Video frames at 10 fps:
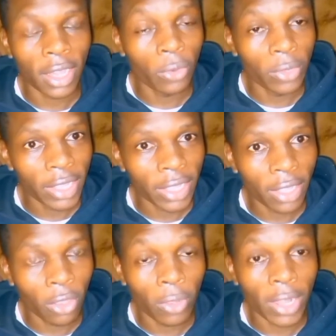Raila
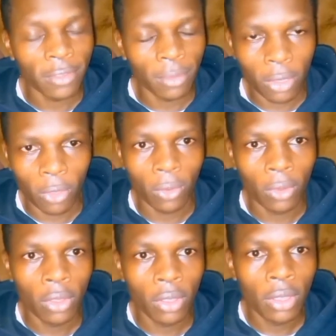Odinga or Azimio
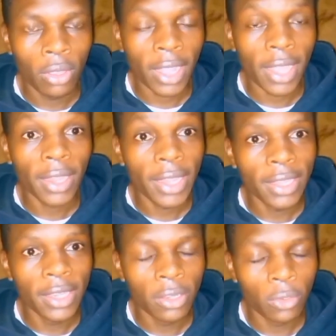can
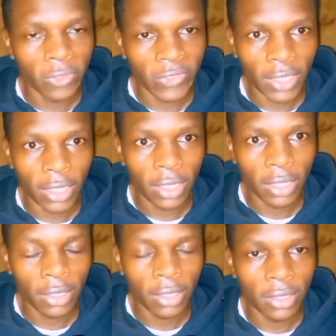lead to seek
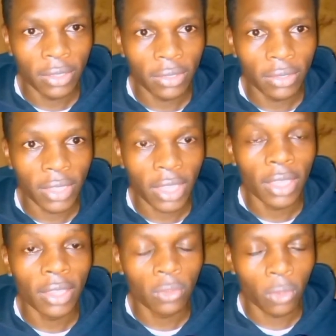
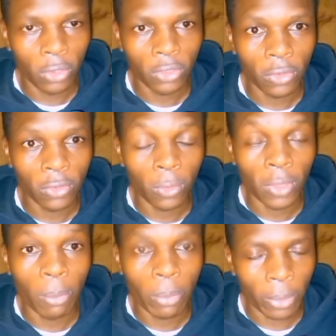the solutions to
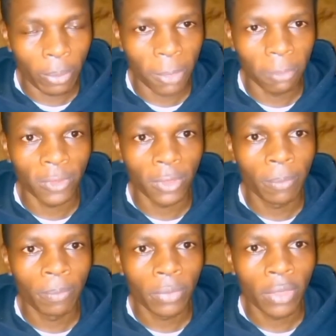the problems
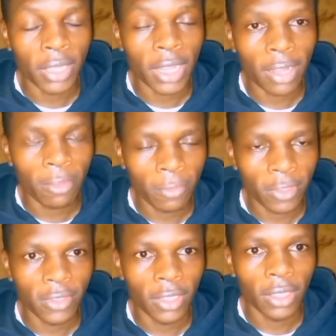that are
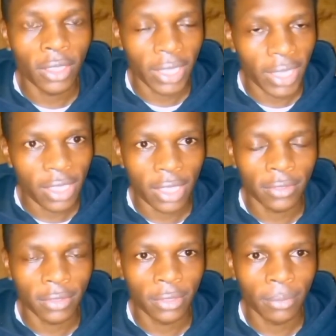facing
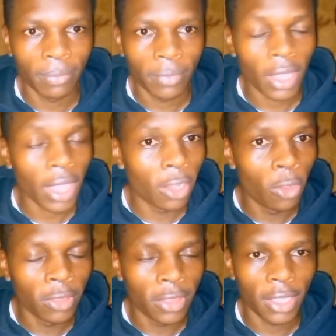Kenyans? I
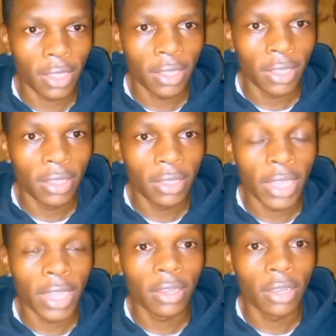don't think
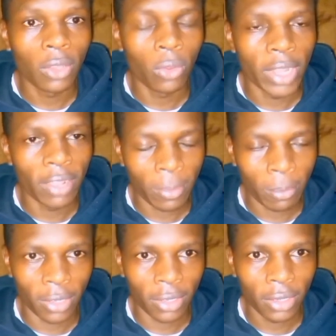that would have
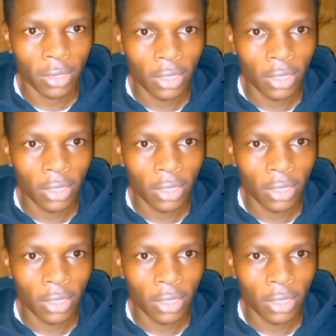happened.